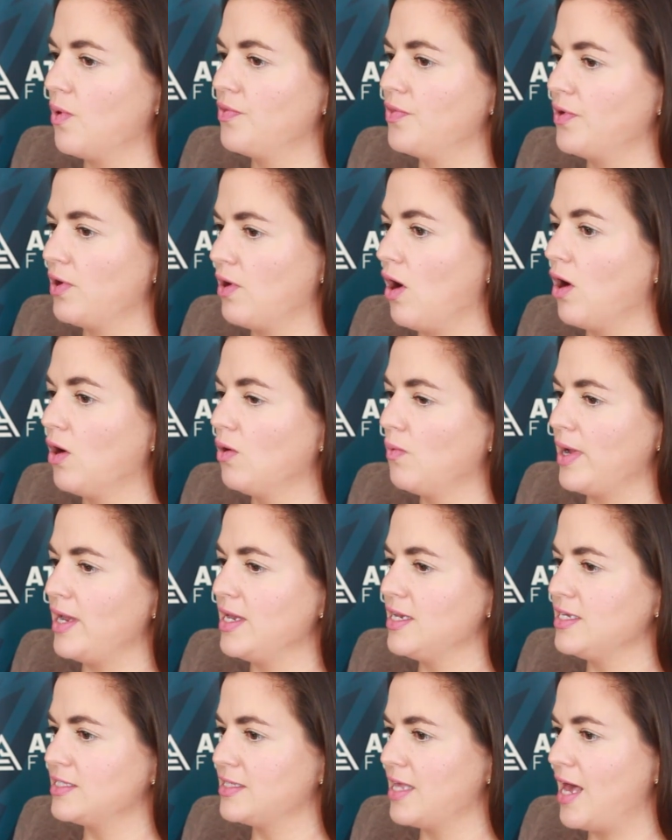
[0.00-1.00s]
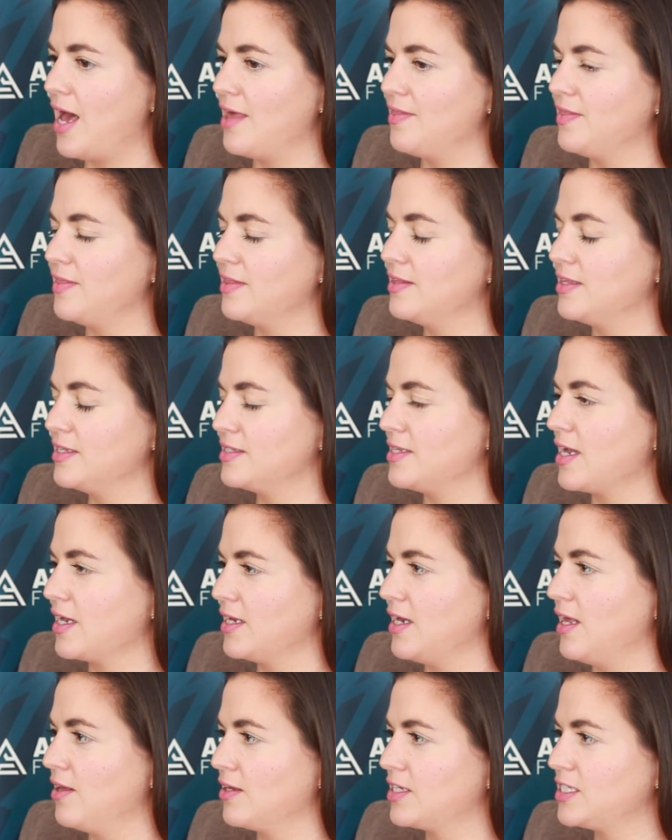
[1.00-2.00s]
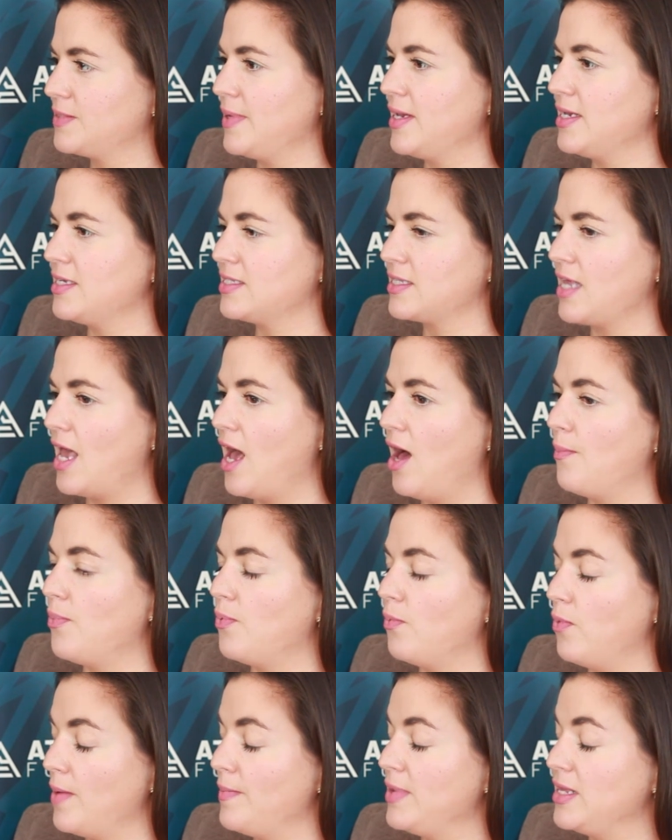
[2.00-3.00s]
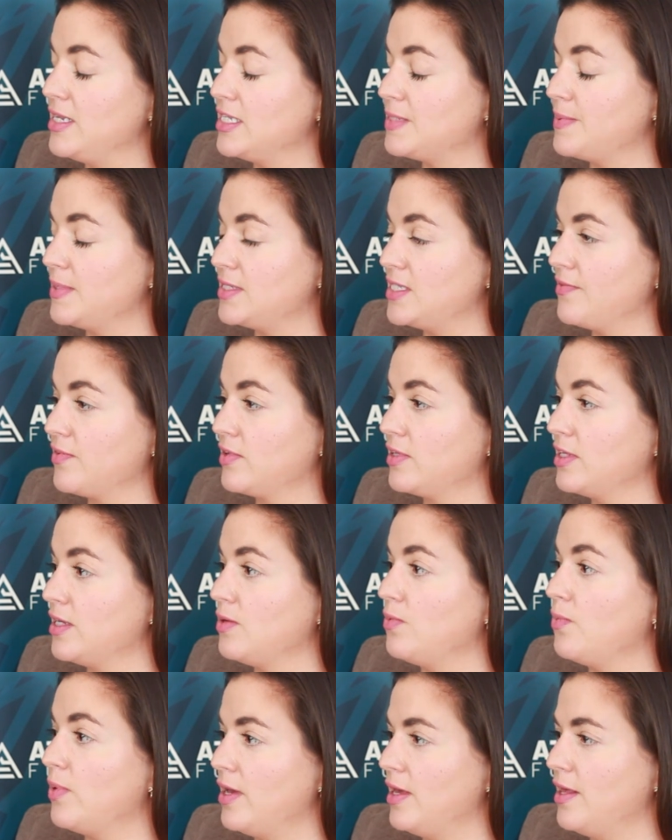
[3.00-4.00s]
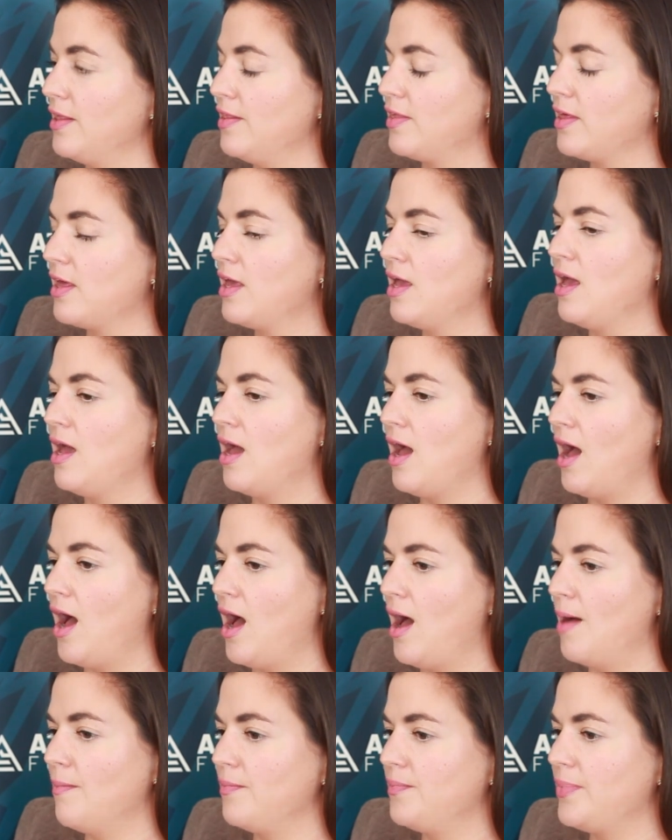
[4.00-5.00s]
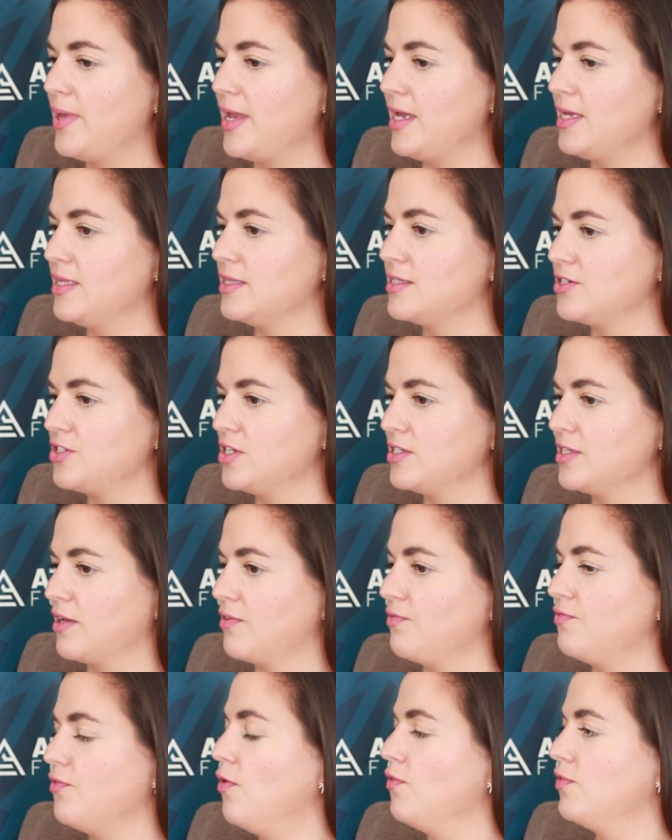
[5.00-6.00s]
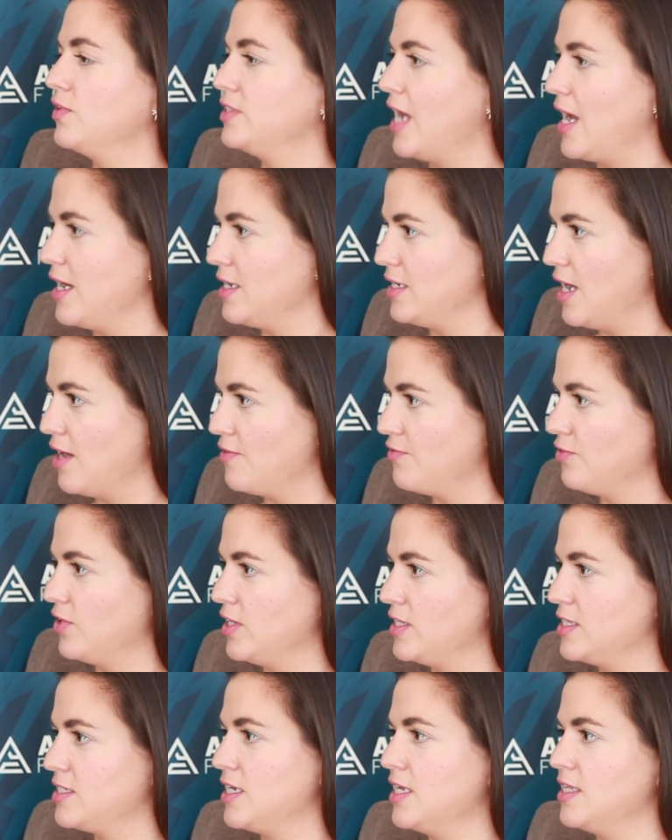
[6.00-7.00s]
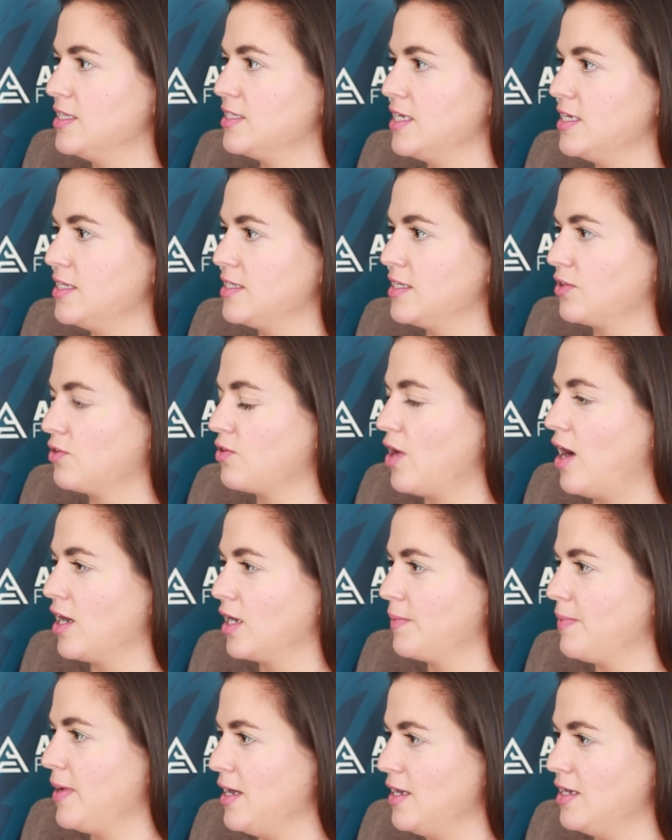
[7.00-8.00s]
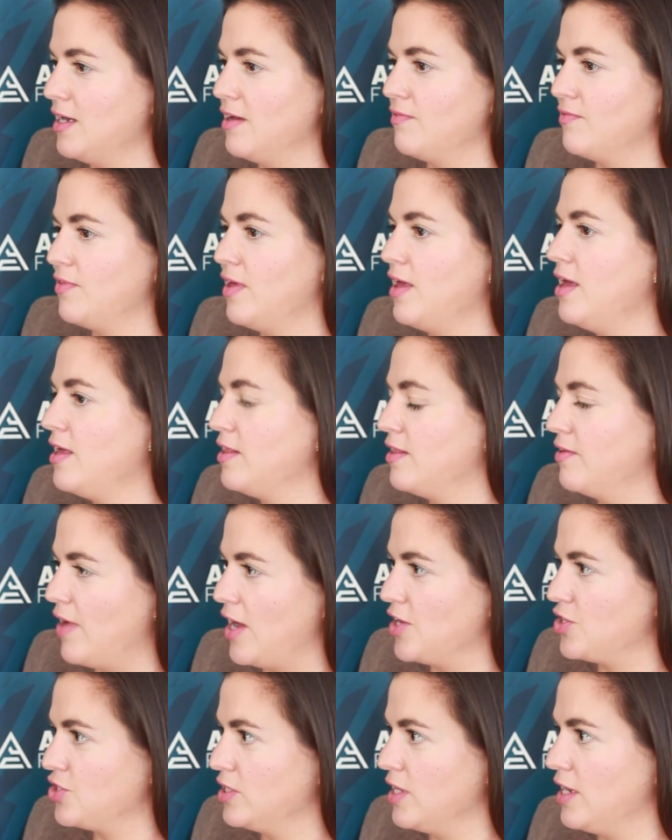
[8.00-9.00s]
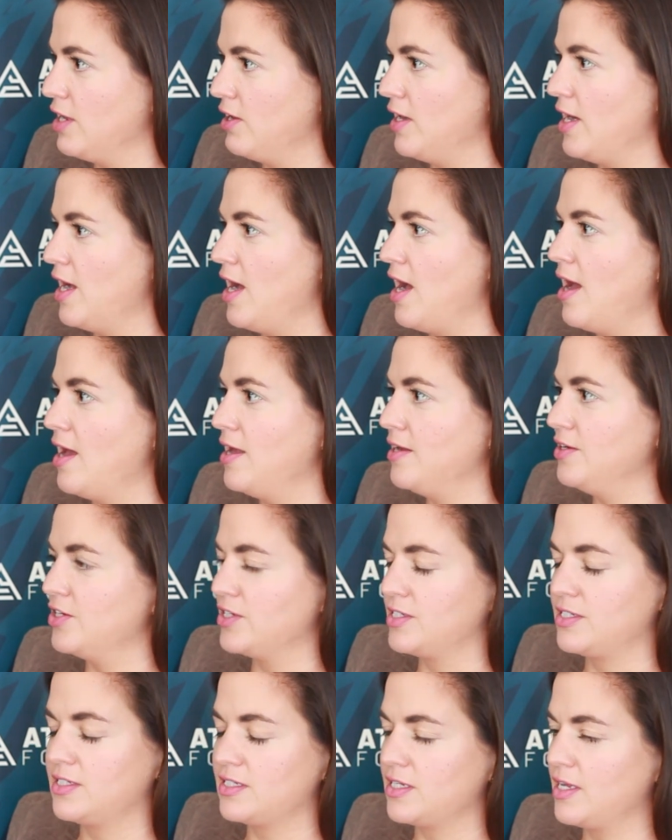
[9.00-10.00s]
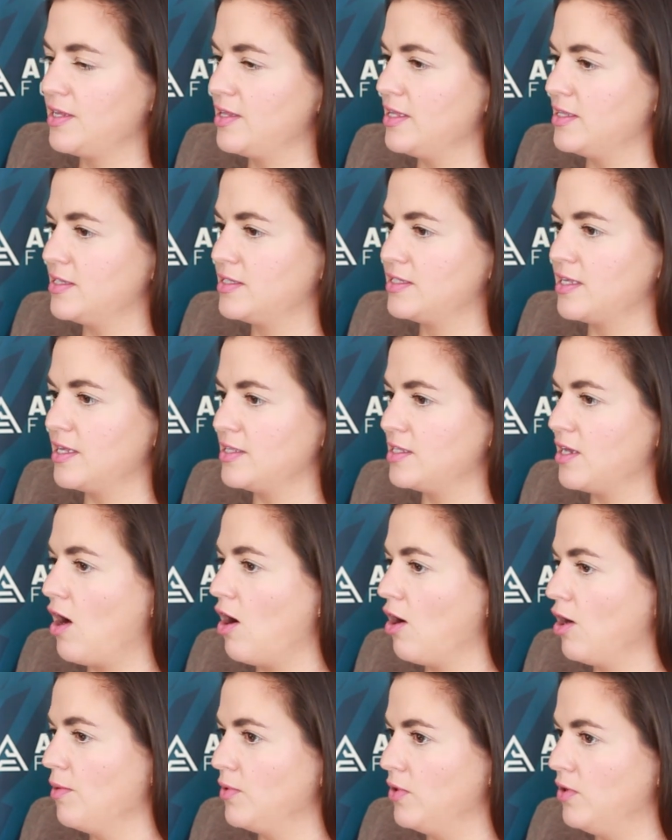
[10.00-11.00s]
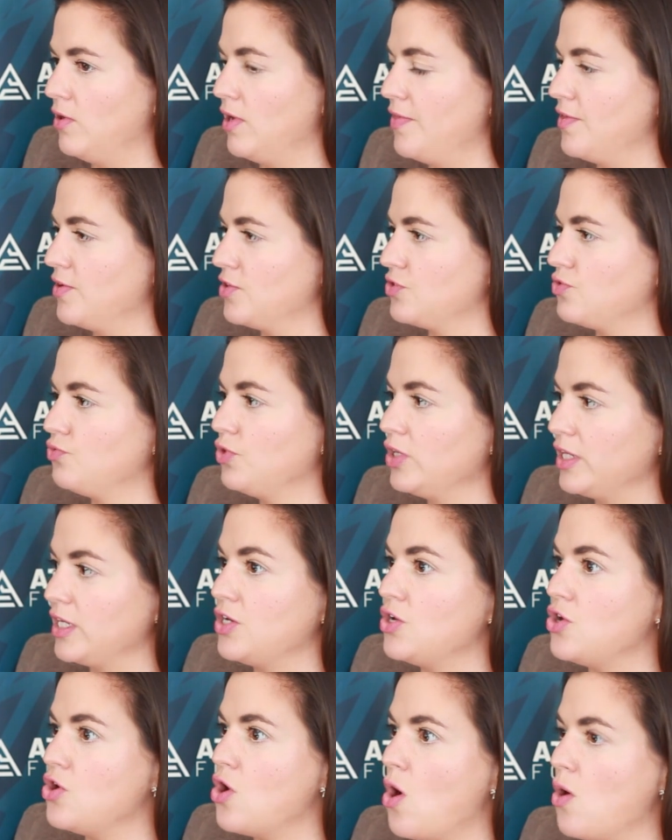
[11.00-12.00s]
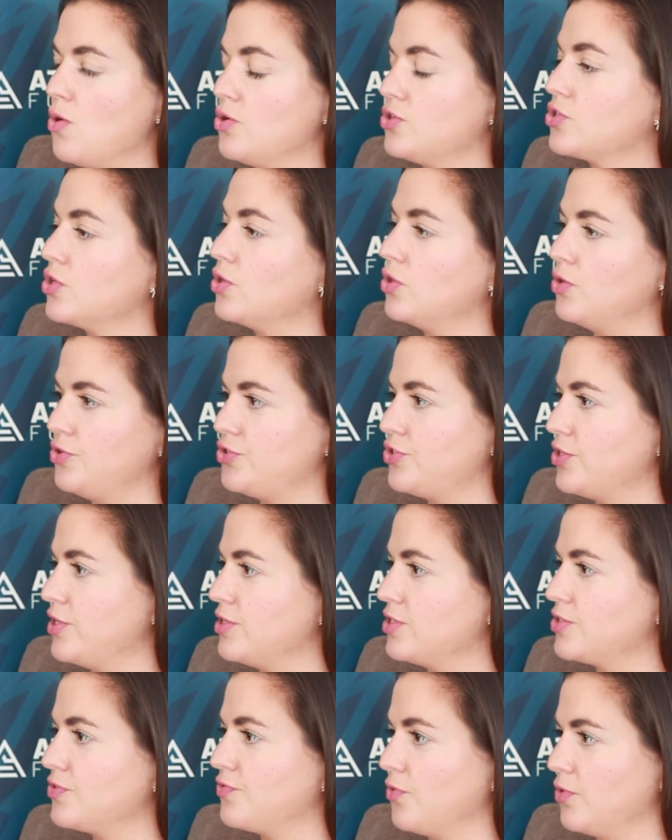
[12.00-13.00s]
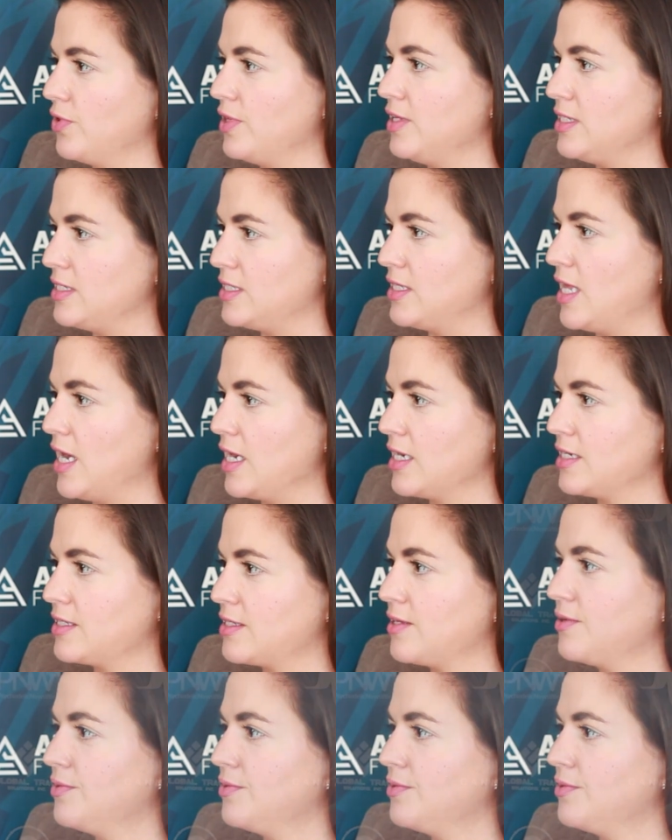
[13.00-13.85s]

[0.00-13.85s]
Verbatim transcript: there are ways that the psychedelic space help women specifically with um, pain such as like vulvodynia, for instance, is a chronic pain of the vaginal area, and just it's, it's horrible, and there's really no solutions for these things.